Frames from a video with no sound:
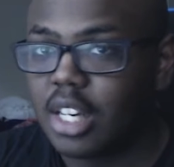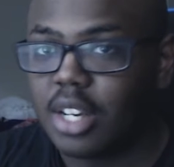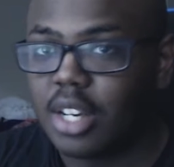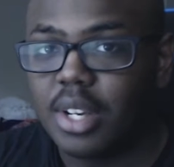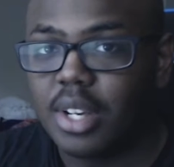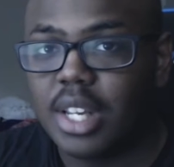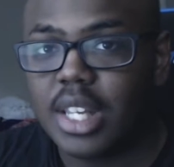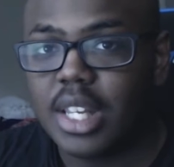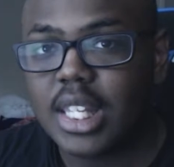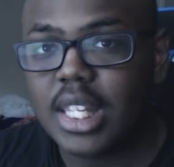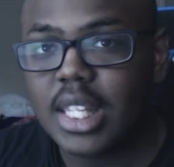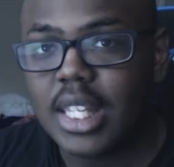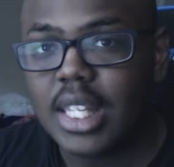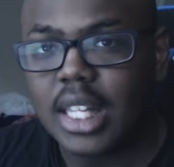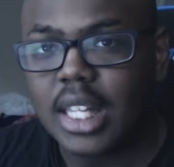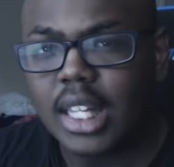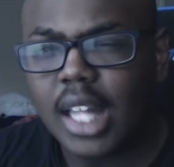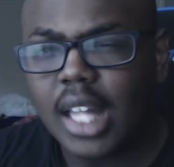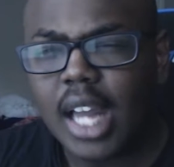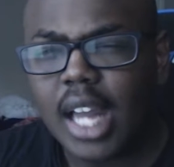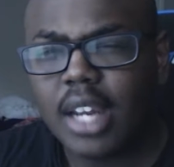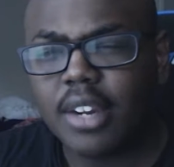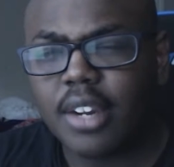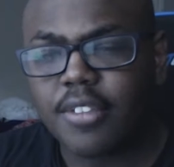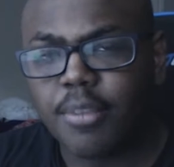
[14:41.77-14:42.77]
you know, it's
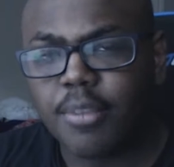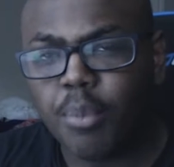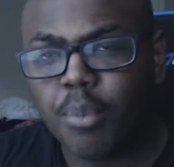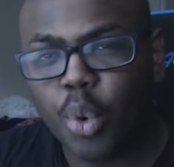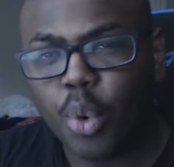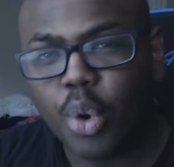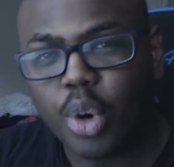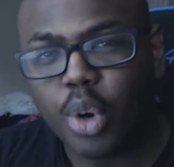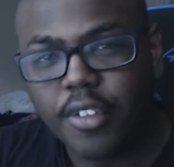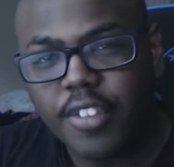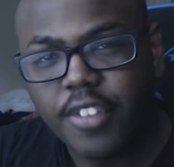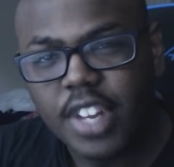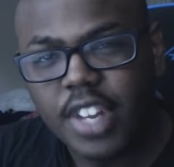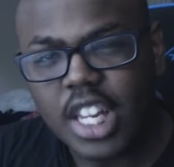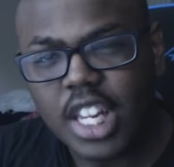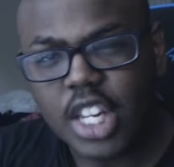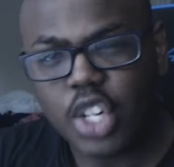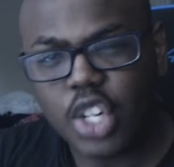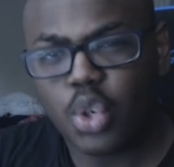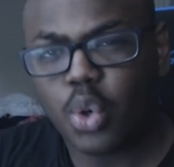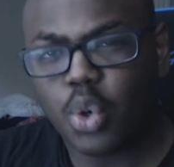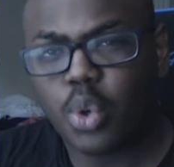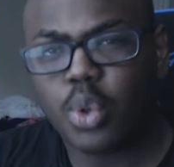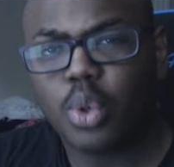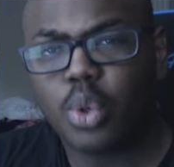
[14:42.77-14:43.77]
a lot of more of
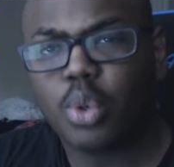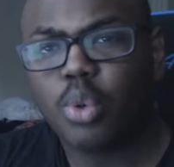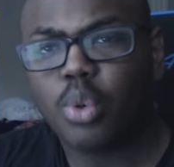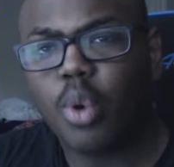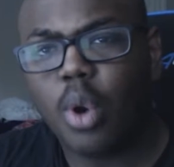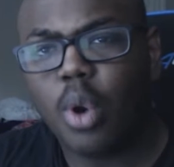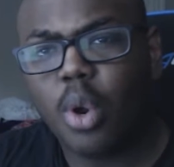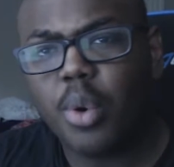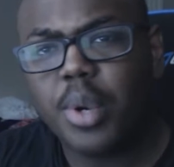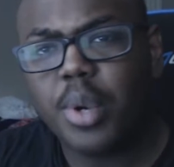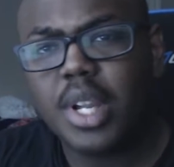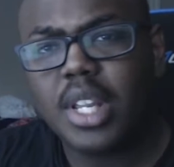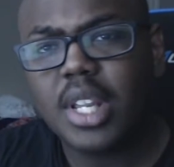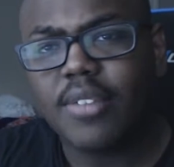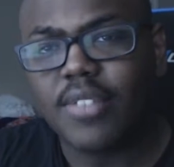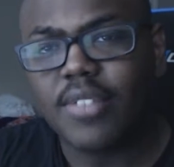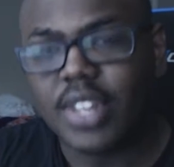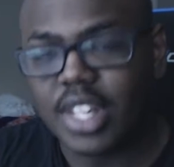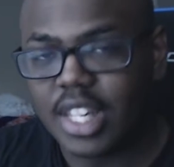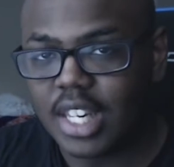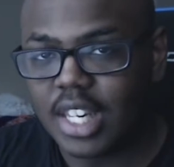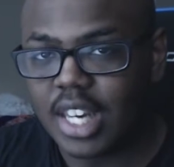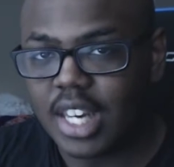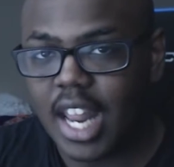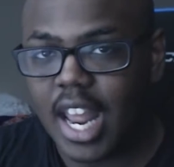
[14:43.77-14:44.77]
internal
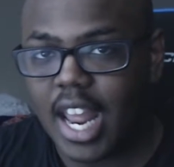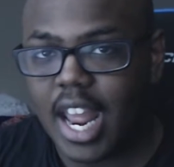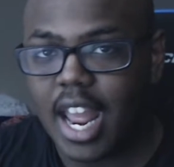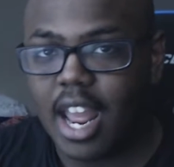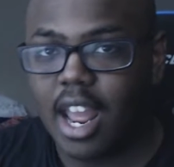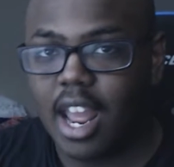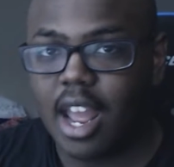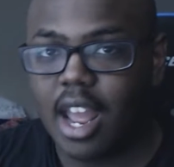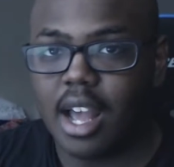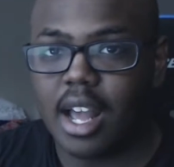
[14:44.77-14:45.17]
growing than